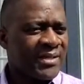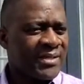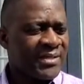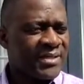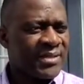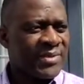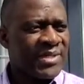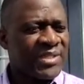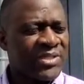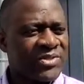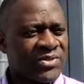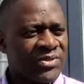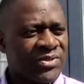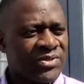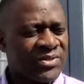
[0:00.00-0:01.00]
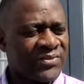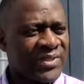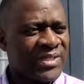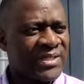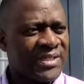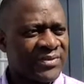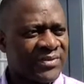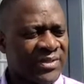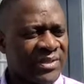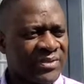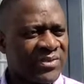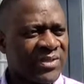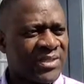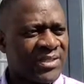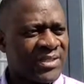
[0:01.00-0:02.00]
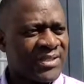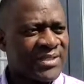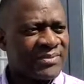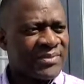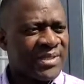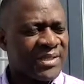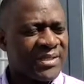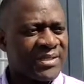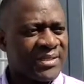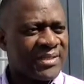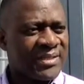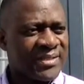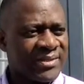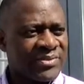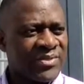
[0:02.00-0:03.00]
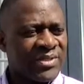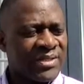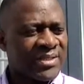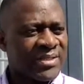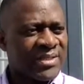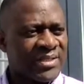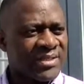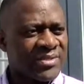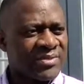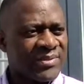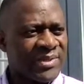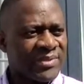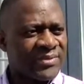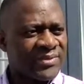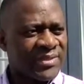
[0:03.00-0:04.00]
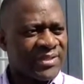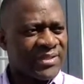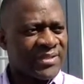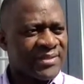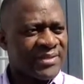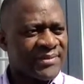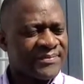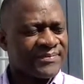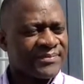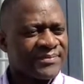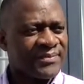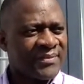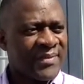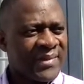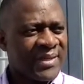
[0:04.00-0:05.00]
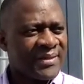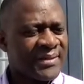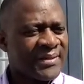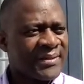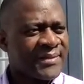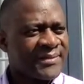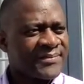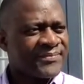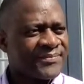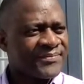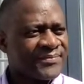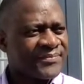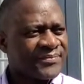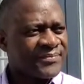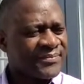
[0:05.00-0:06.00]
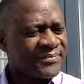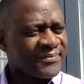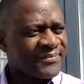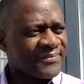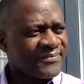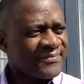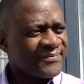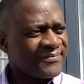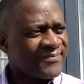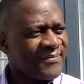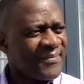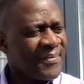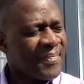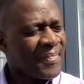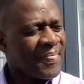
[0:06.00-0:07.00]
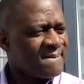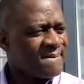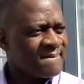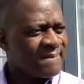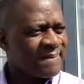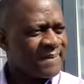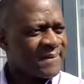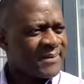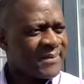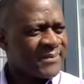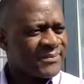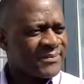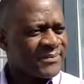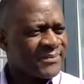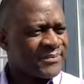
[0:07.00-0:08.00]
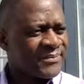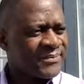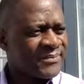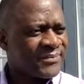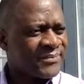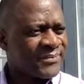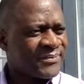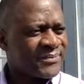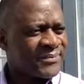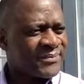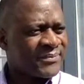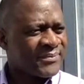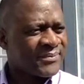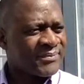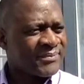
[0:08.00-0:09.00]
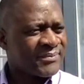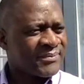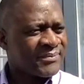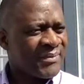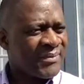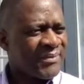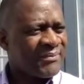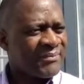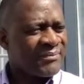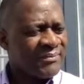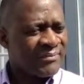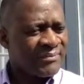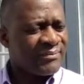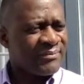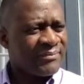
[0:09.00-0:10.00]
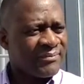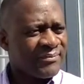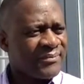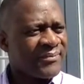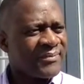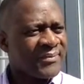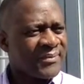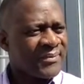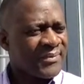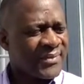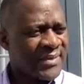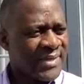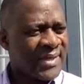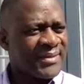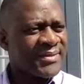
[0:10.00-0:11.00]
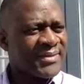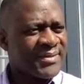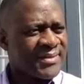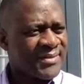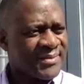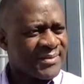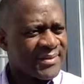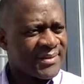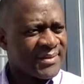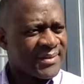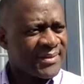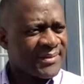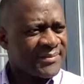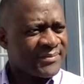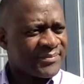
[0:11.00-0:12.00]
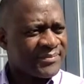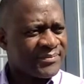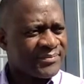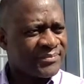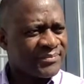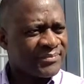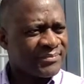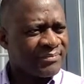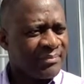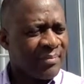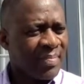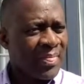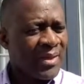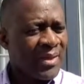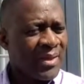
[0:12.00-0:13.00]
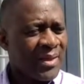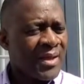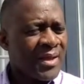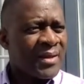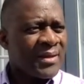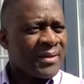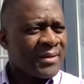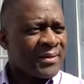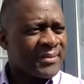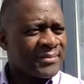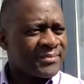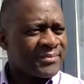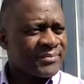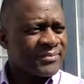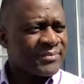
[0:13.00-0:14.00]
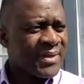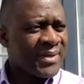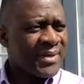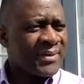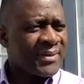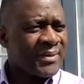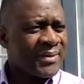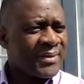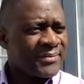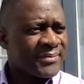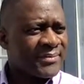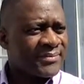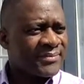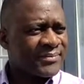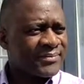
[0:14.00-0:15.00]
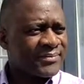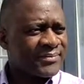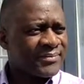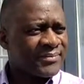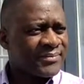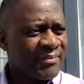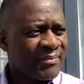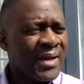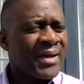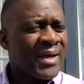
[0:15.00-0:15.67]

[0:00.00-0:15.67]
is the major source of energy for the organism in recruiting interstitial macrophages. Okay, so you said um, um, oxidation is the main source of energy mm -hmm. for mm-hmm. viral macrophages. Yes. So how does that make it more permissive? So is it a better environment?